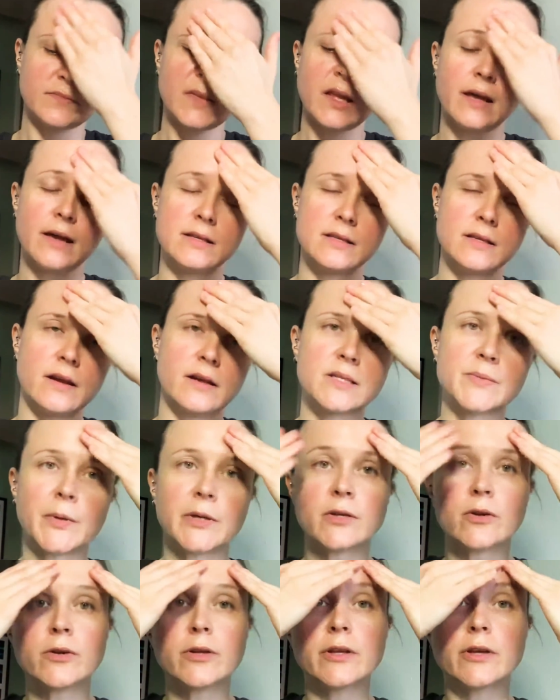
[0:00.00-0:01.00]
As I
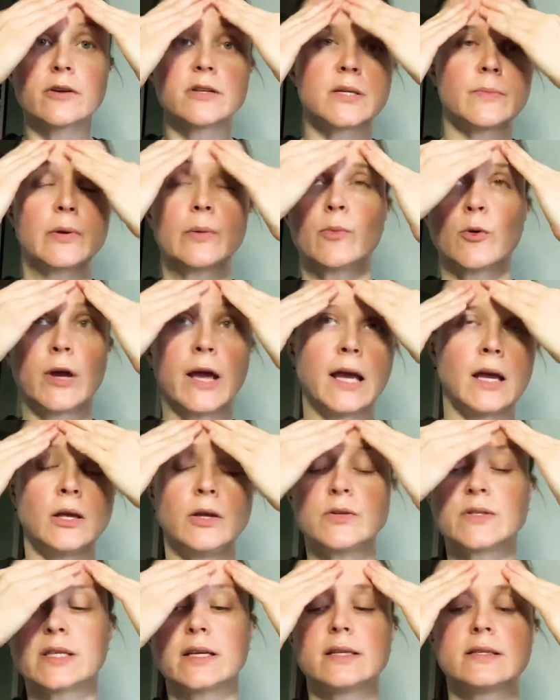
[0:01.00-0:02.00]
explained earlier, some people can't
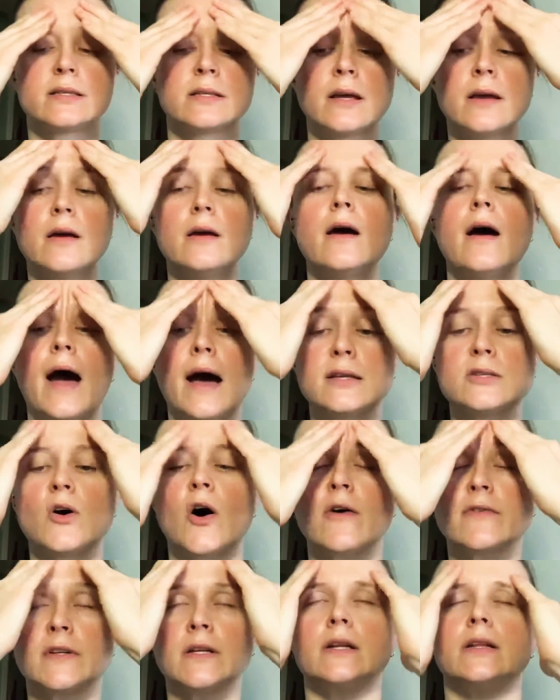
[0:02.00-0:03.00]
use this as
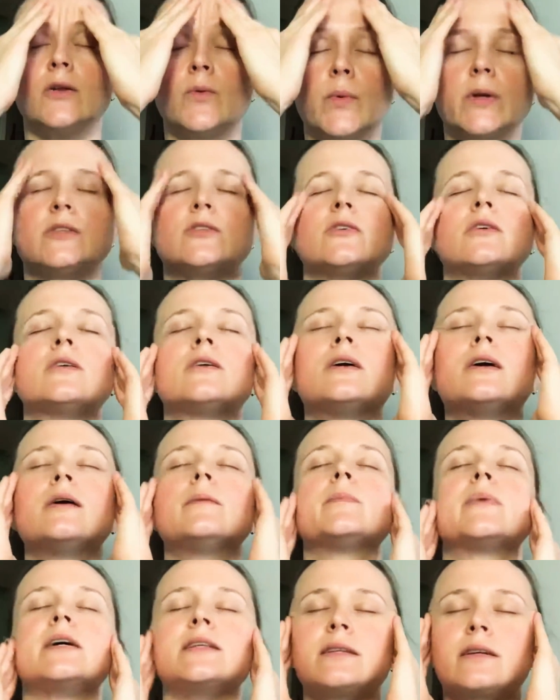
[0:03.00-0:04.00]
often in the winter
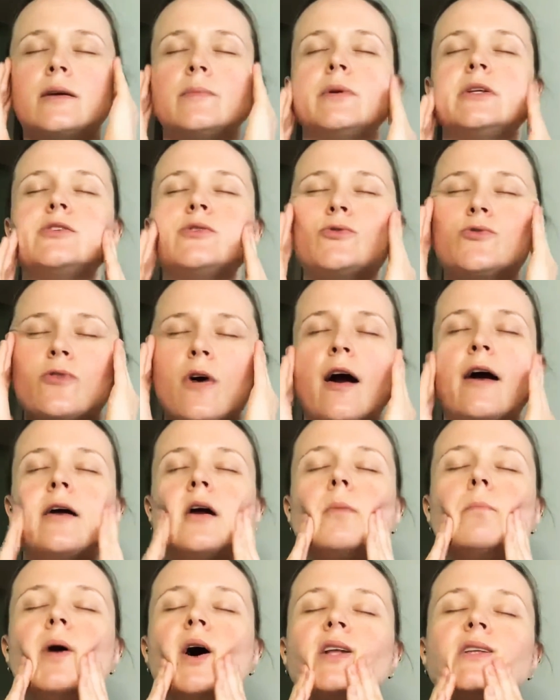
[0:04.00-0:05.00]
because it can be too drying.
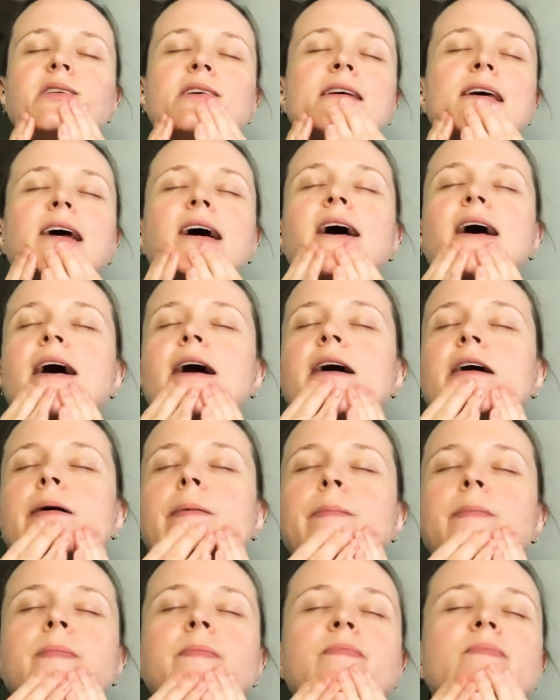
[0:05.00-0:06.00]
But
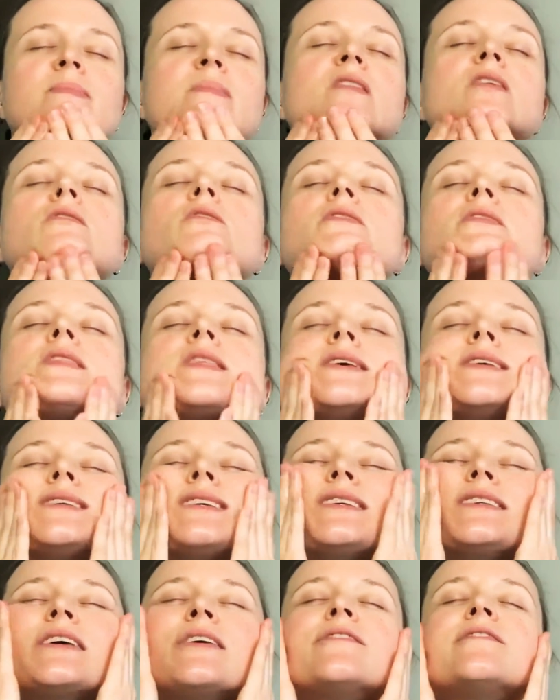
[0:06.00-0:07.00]
this
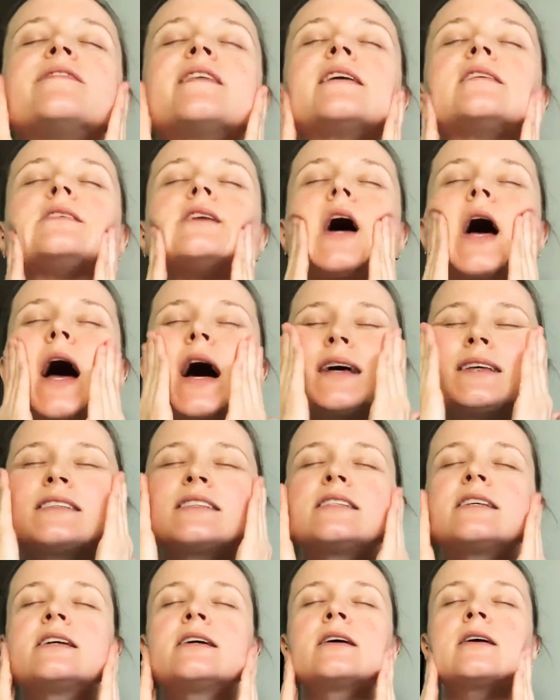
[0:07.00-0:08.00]
is a
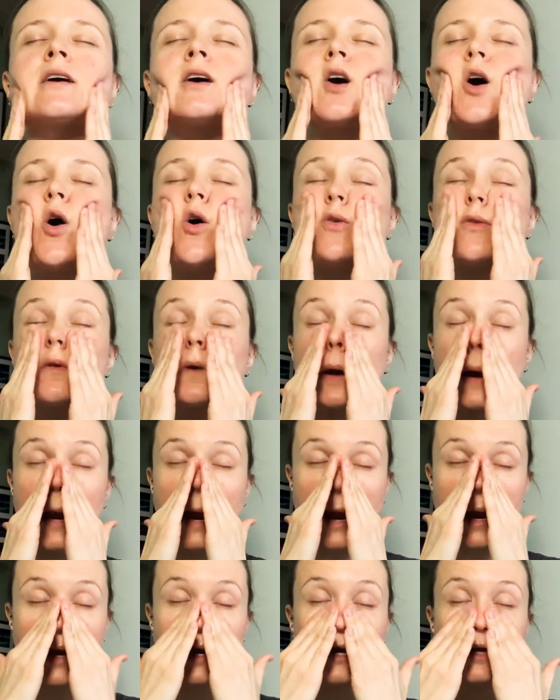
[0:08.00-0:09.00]
fantastic
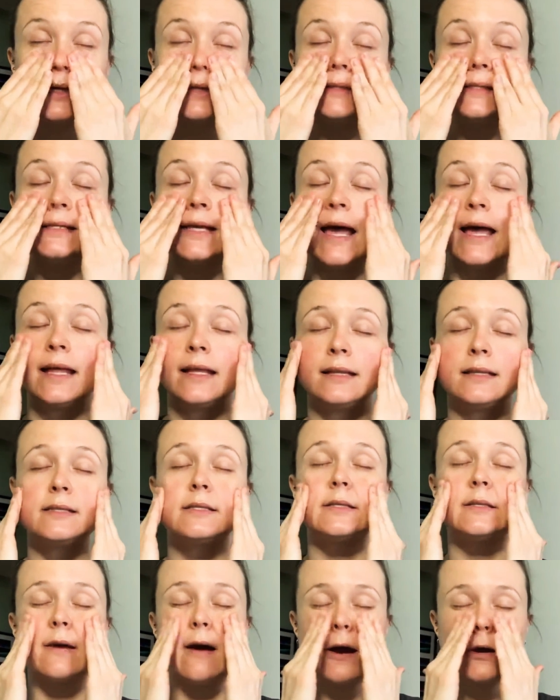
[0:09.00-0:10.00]
overnight
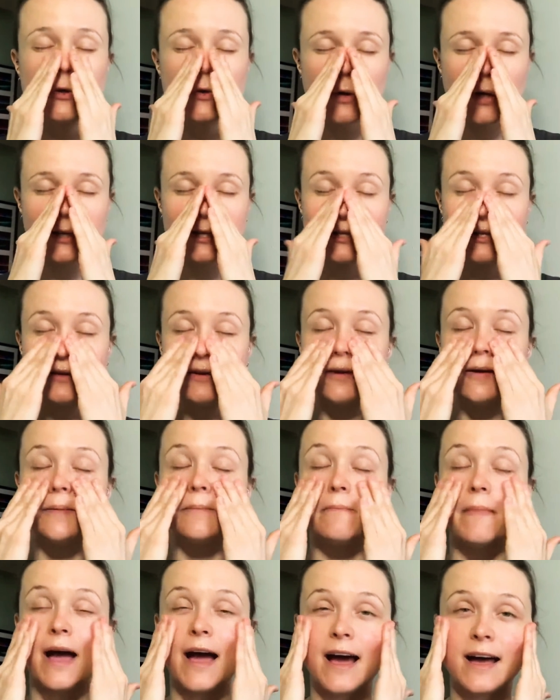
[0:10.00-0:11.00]
intense hydration
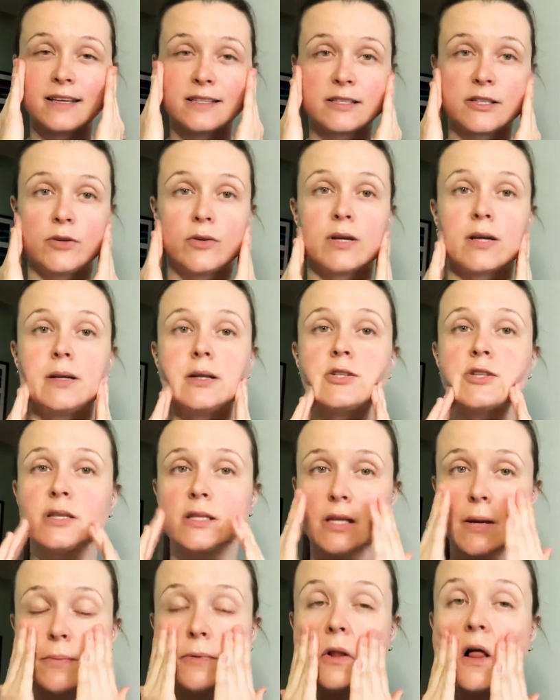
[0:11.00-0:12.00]
mask. You can just
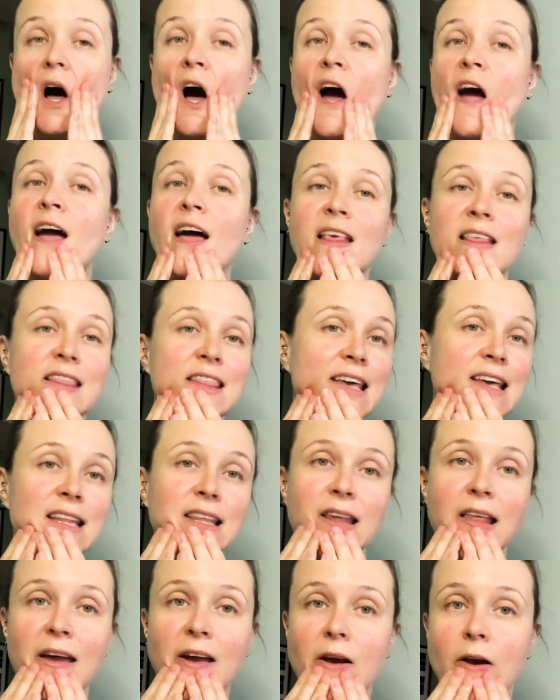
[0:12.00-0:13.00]
apply a
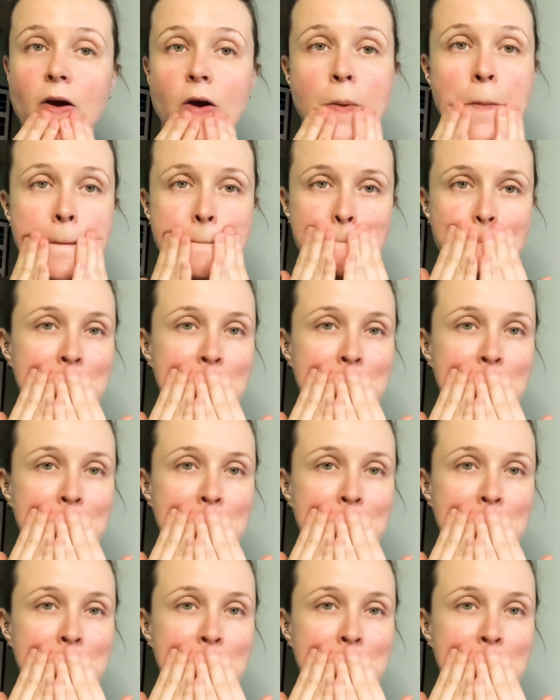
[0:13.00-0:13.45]
thin layer